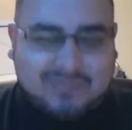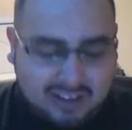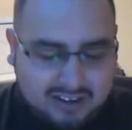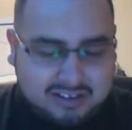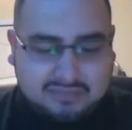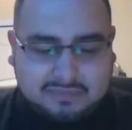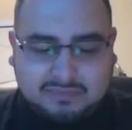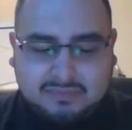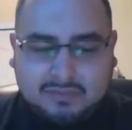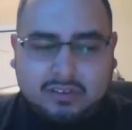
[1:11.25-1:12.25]
Um,
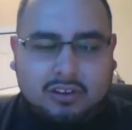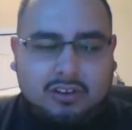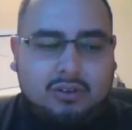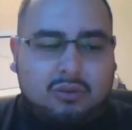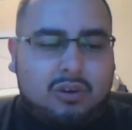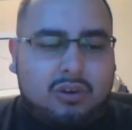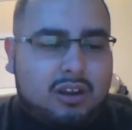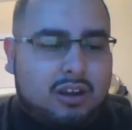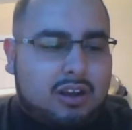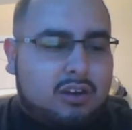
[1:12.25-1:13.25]

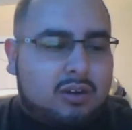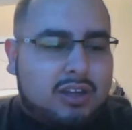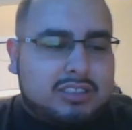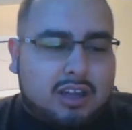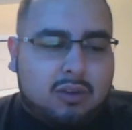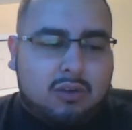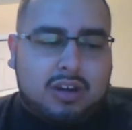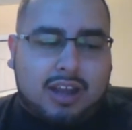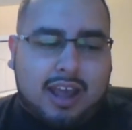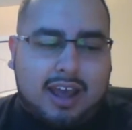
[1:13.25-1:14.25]
One question I
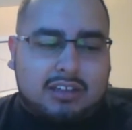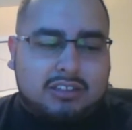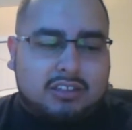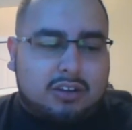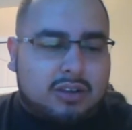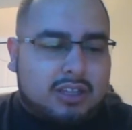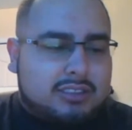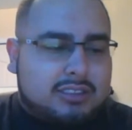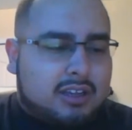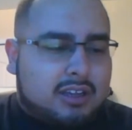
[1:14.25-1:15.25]
wanted to ask you
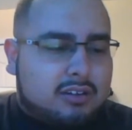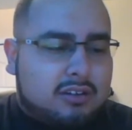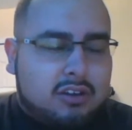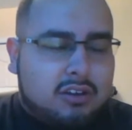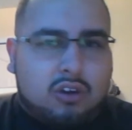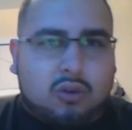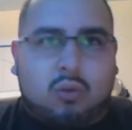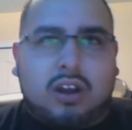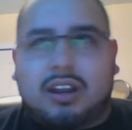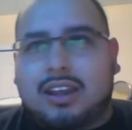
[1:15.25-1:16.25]
is,
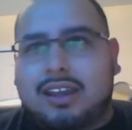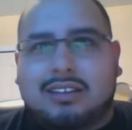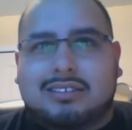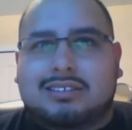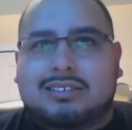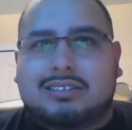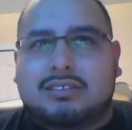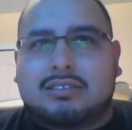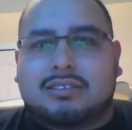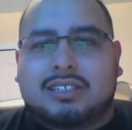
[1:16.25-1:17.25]
what is
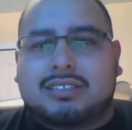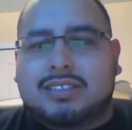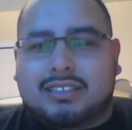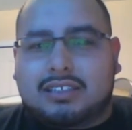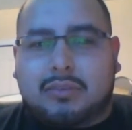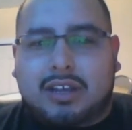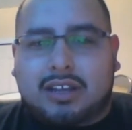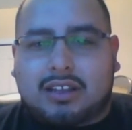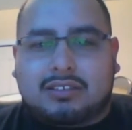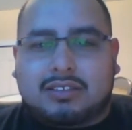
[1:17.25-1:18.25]
success in
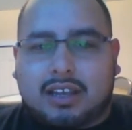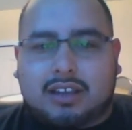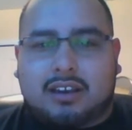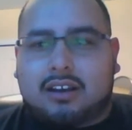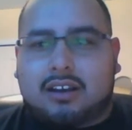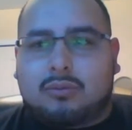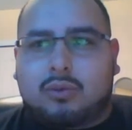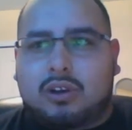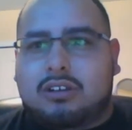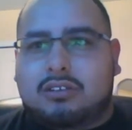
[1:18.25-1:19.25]
minutes? Like,
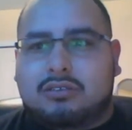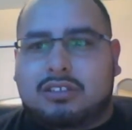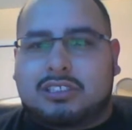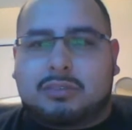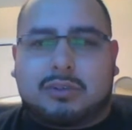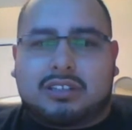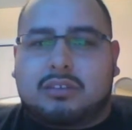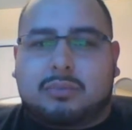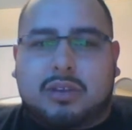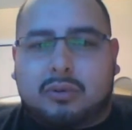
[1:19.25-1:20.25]
what? Explain to
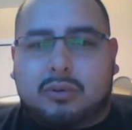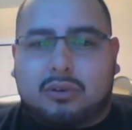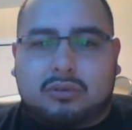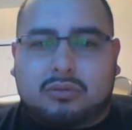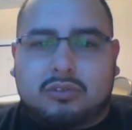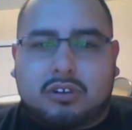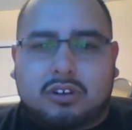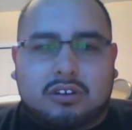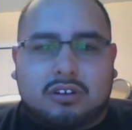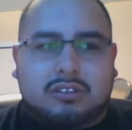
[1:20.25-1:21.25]
the people
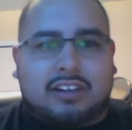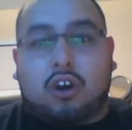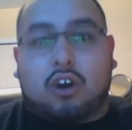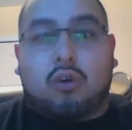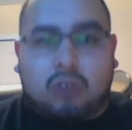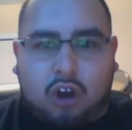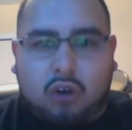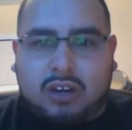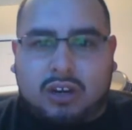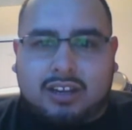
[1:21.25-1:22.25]
that don't know
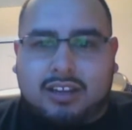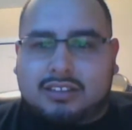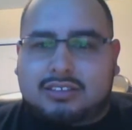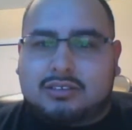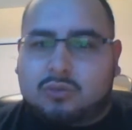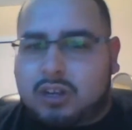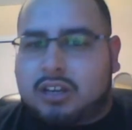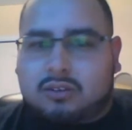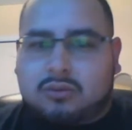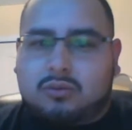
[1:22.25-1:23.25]
what it is, what
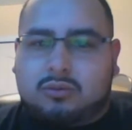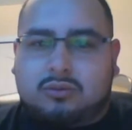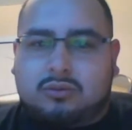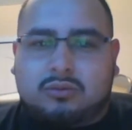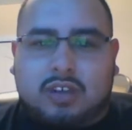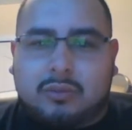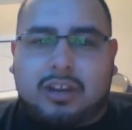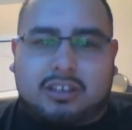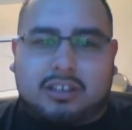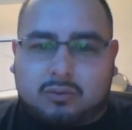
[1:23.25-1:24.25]
it come
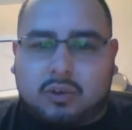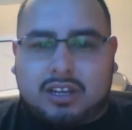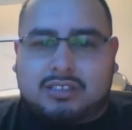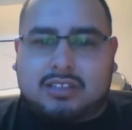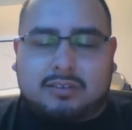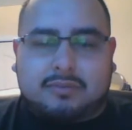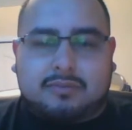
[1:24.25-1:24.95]
in, what is it?